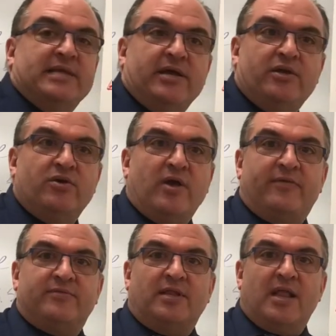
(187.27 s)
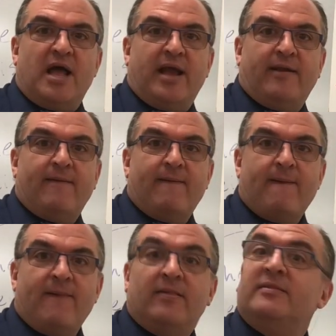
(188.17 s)
how you graph the line.
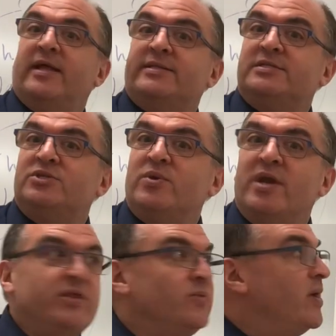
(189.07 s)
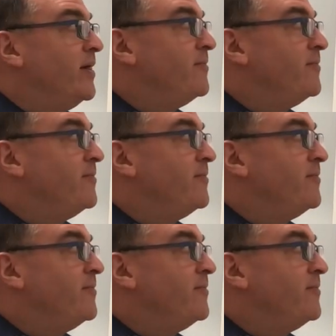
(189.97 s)
Let's do another one.